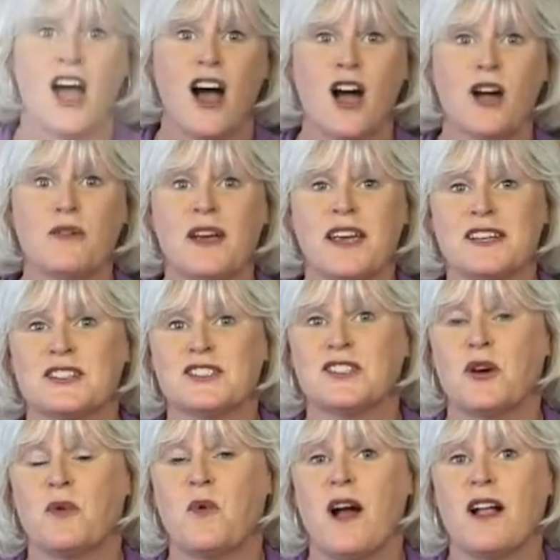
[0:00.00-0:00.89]
All right,
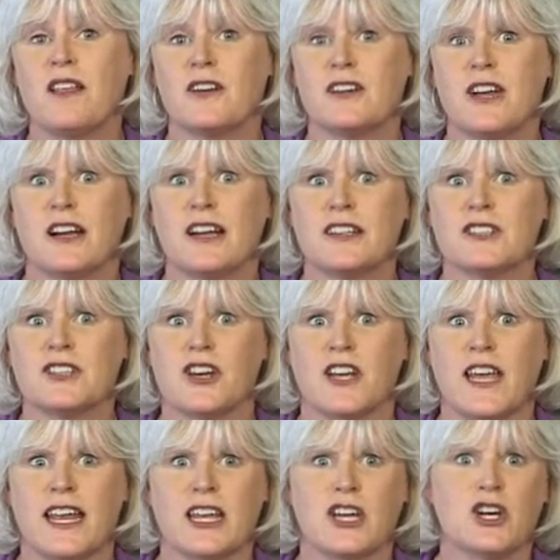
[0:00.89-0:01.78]
so while our nuggets are
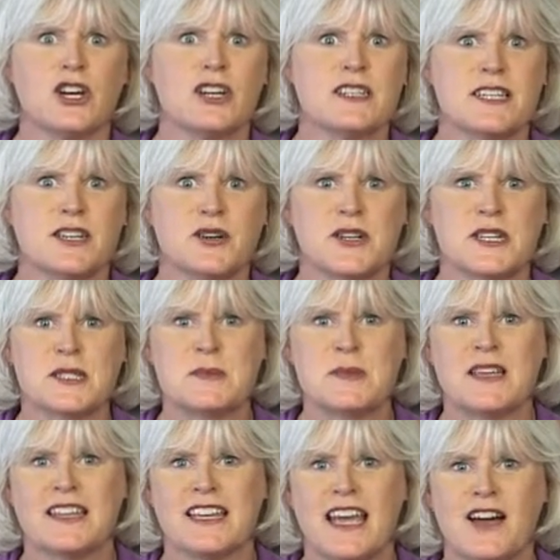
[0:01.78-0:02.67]
getting cooked and
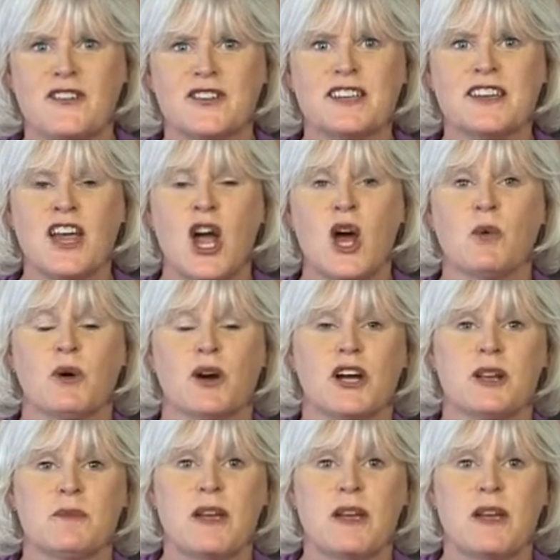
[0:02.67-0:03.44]
crispy in the oven, we're going to